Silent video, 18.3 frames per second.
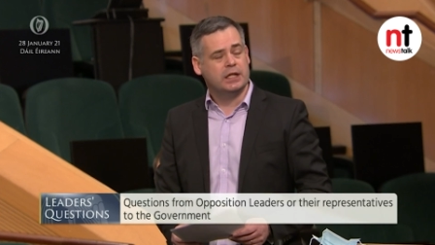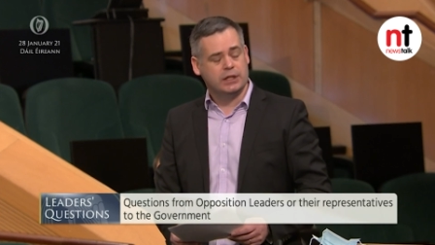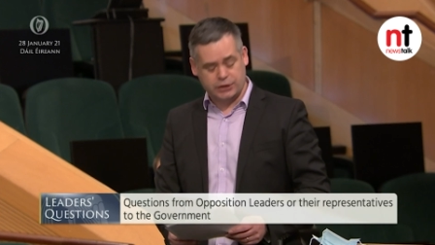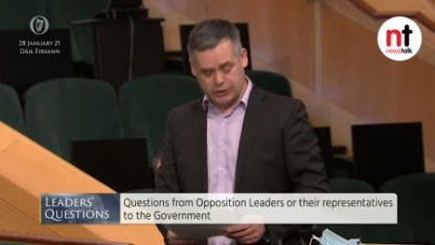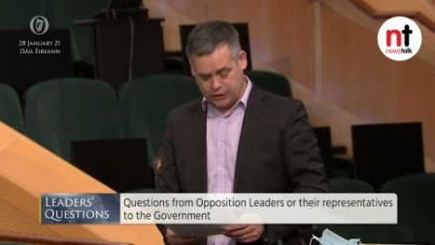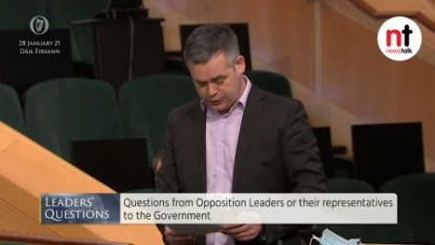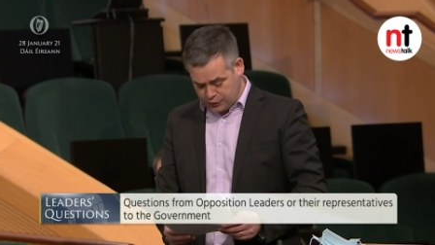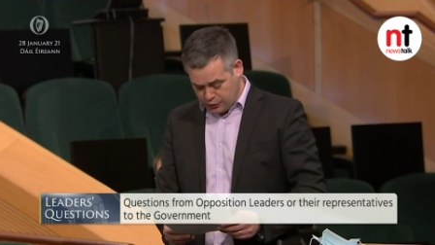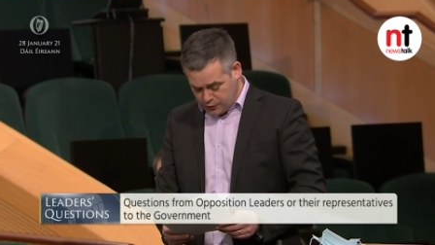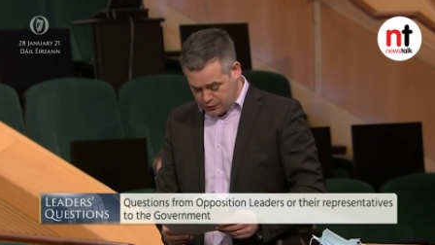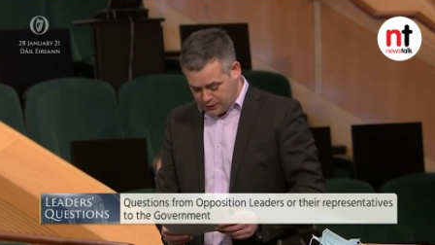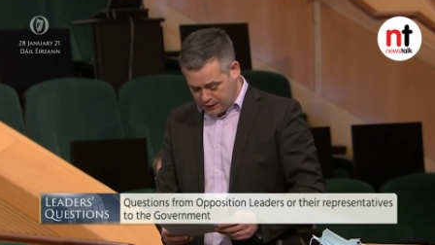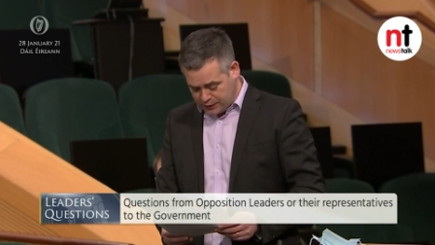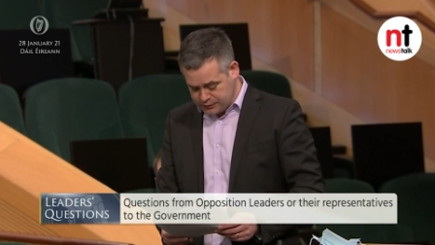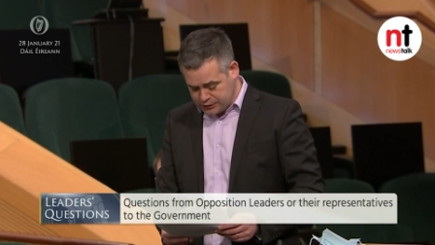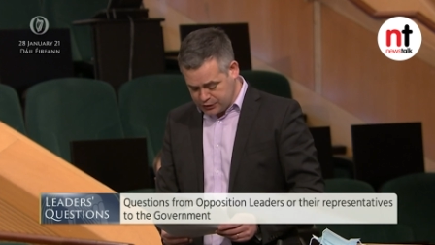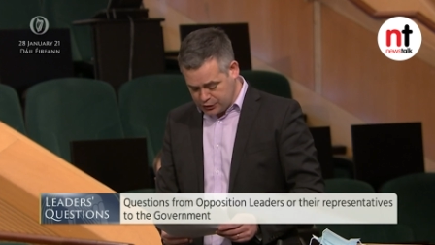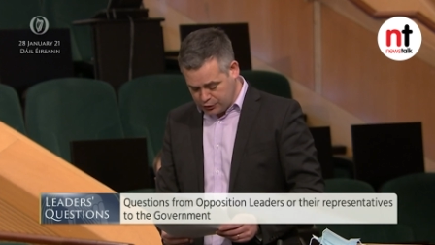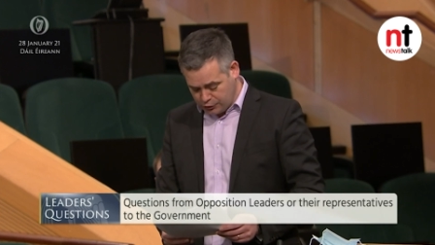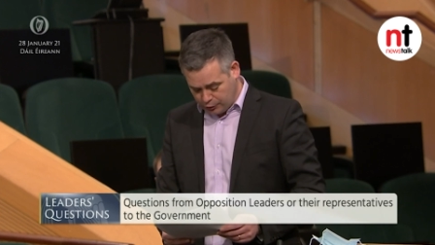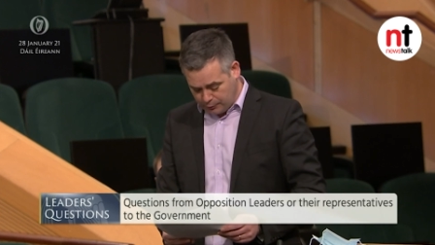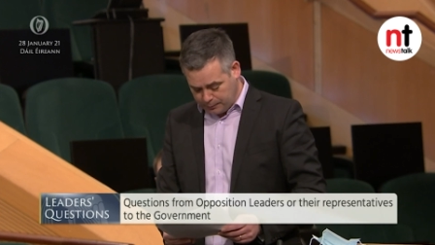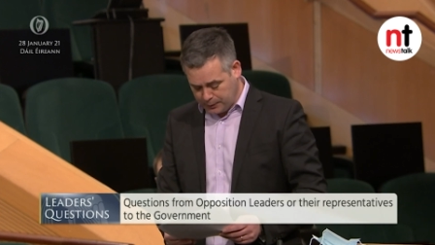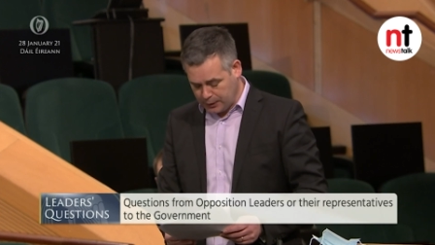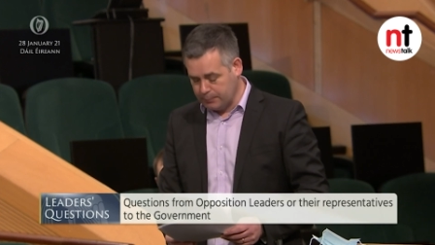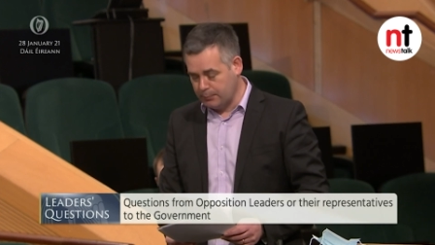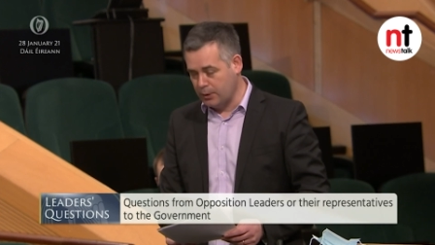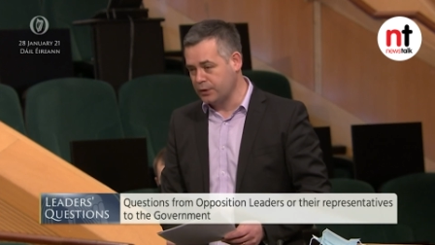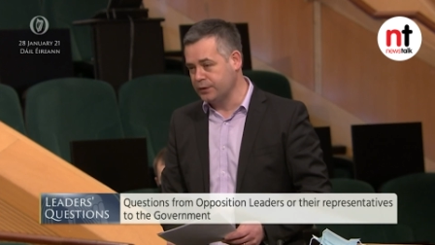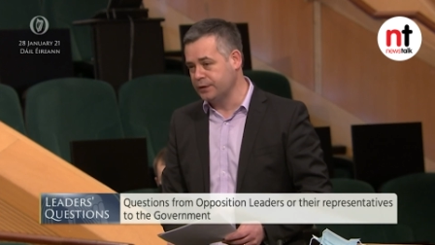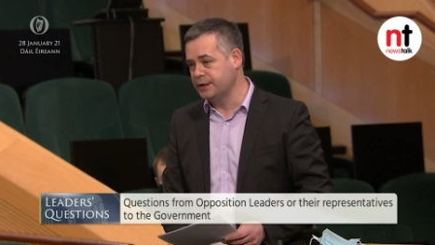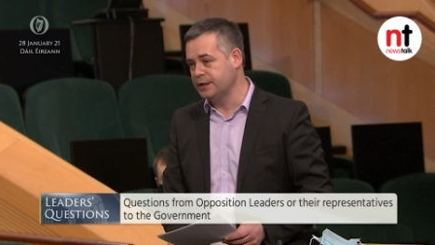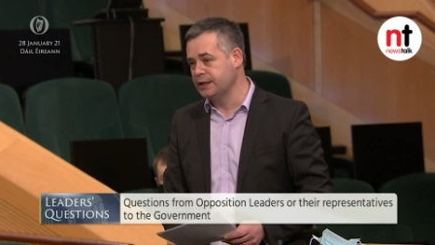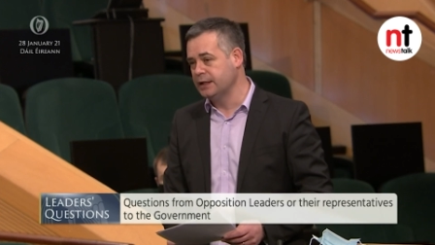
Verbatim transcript: to €2,000 per month.